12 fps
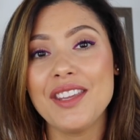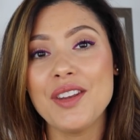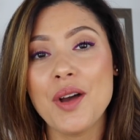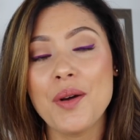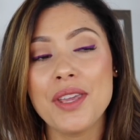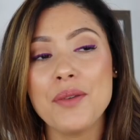You
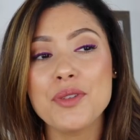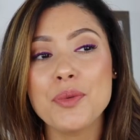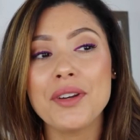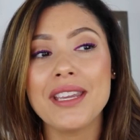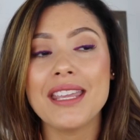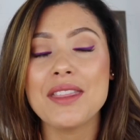know, he was
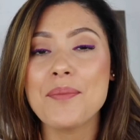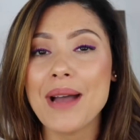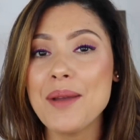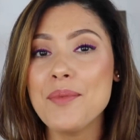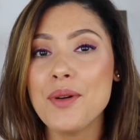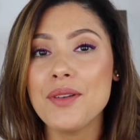working in the
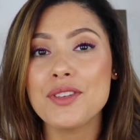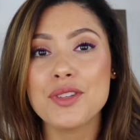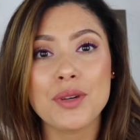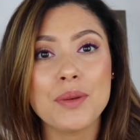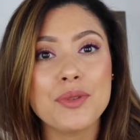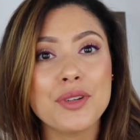Bible and the
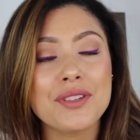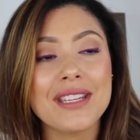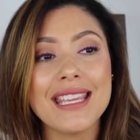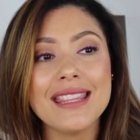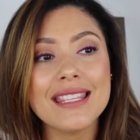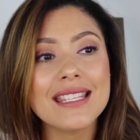scriptures
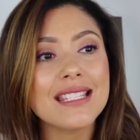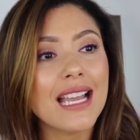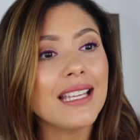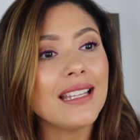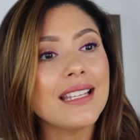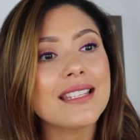in the
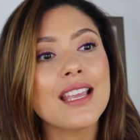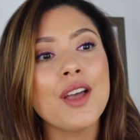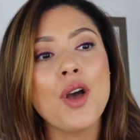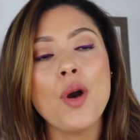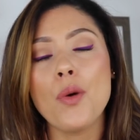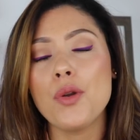silent
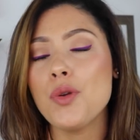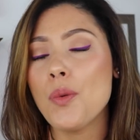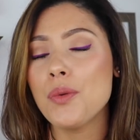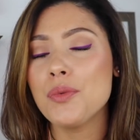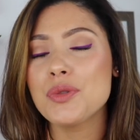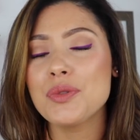when no
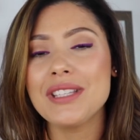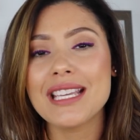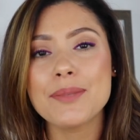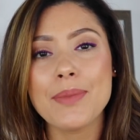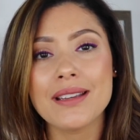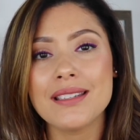one was really
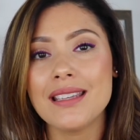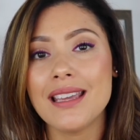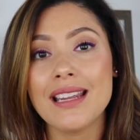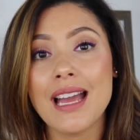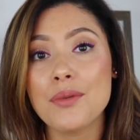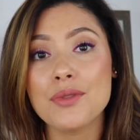expecting
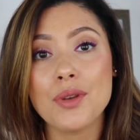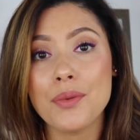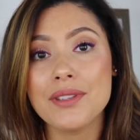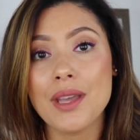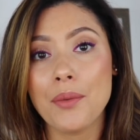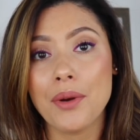it. God was
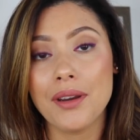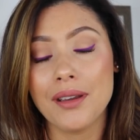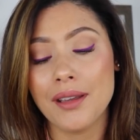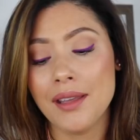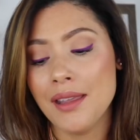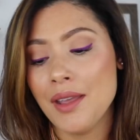always at work.